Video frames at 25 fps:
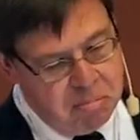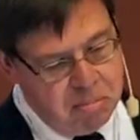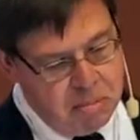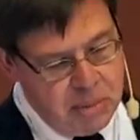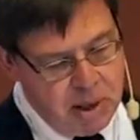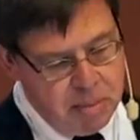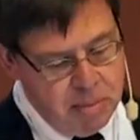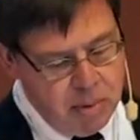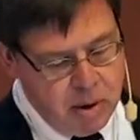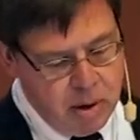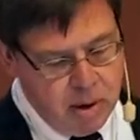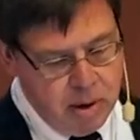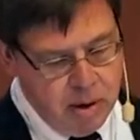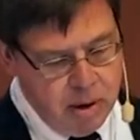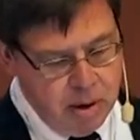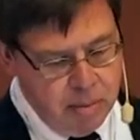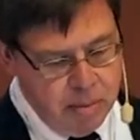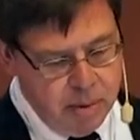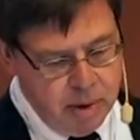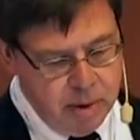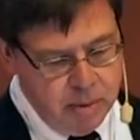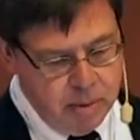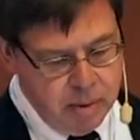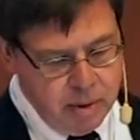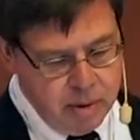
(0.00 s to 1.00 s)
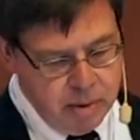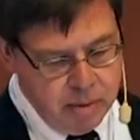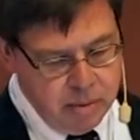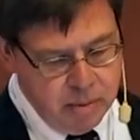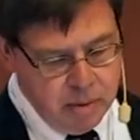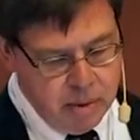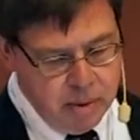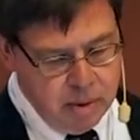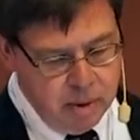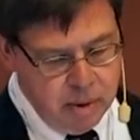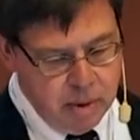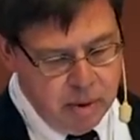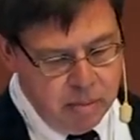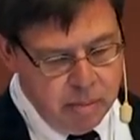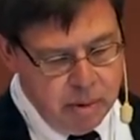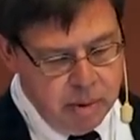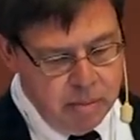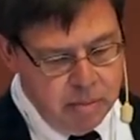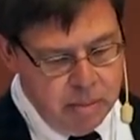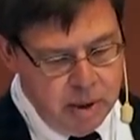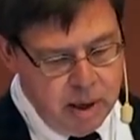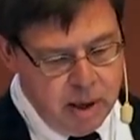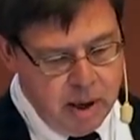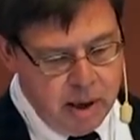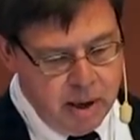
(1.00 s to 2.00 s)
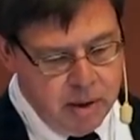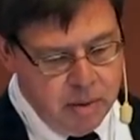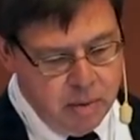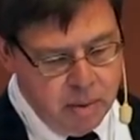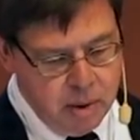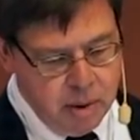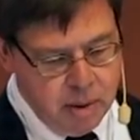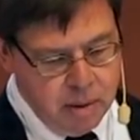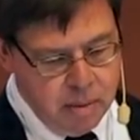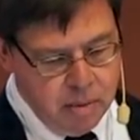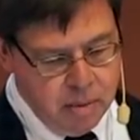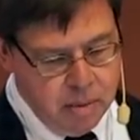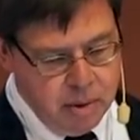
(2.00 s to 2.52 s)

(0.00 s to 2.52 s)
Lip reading: Maybe arguably we're a little bit beyond where